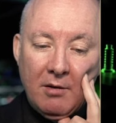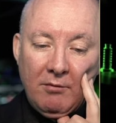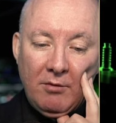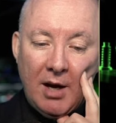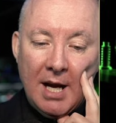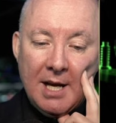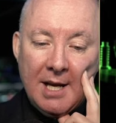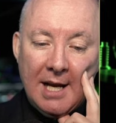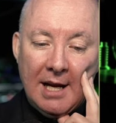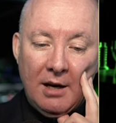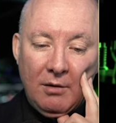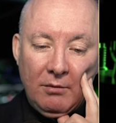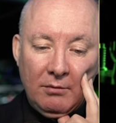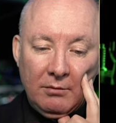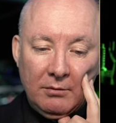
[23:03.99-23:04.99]
Right
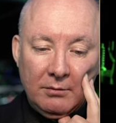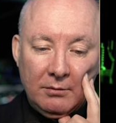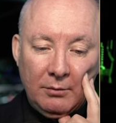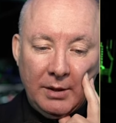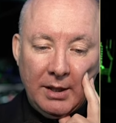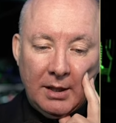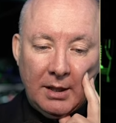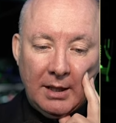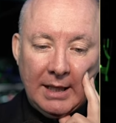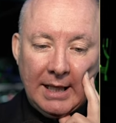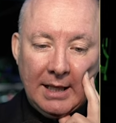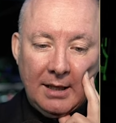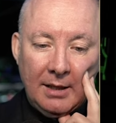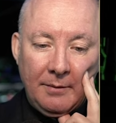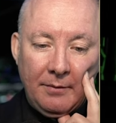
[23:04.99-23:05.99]
now, we are
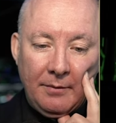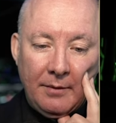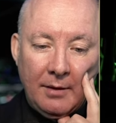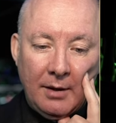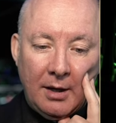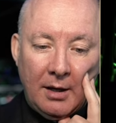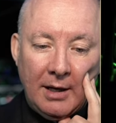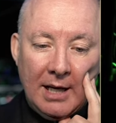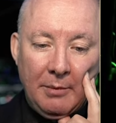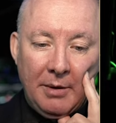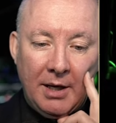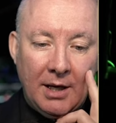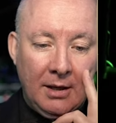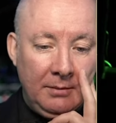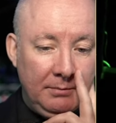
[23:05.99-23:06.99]
here. Oh, here we
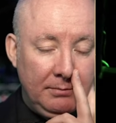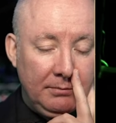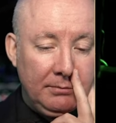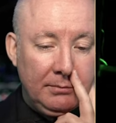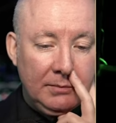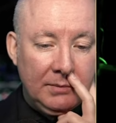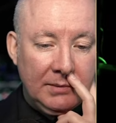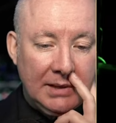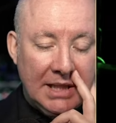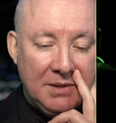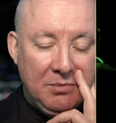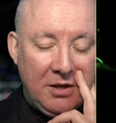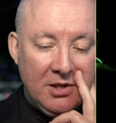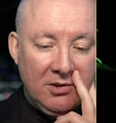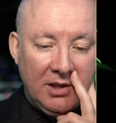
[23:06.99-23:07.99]
go. That's
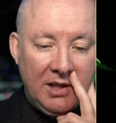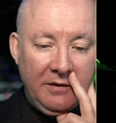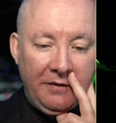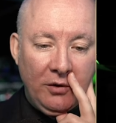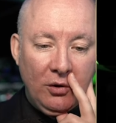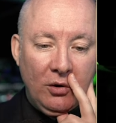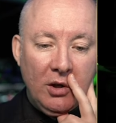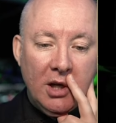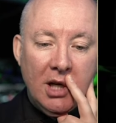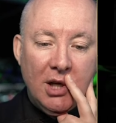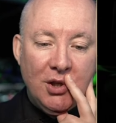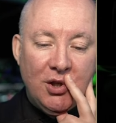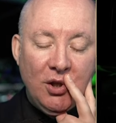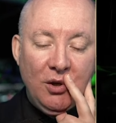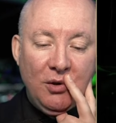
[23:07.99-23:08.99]
what I was looking for.
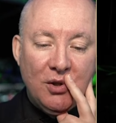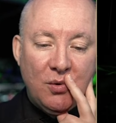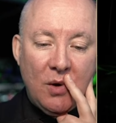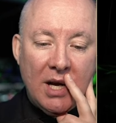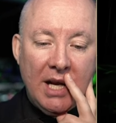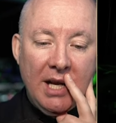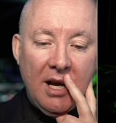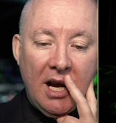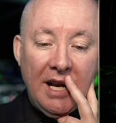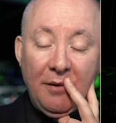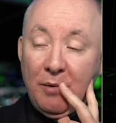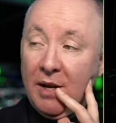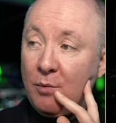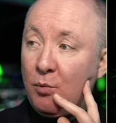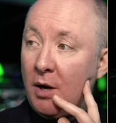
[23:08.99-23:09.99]
June
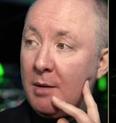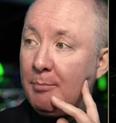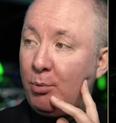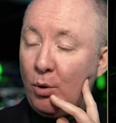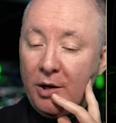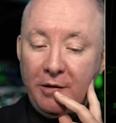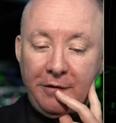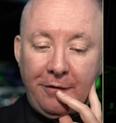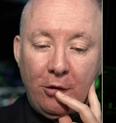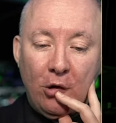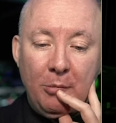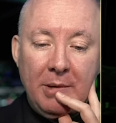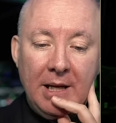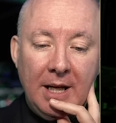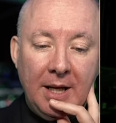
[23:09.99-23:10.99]
29th, we had
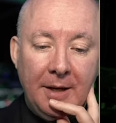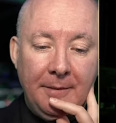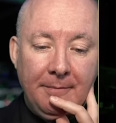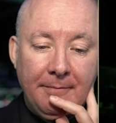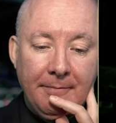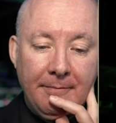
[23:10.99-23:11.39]
1.4 million.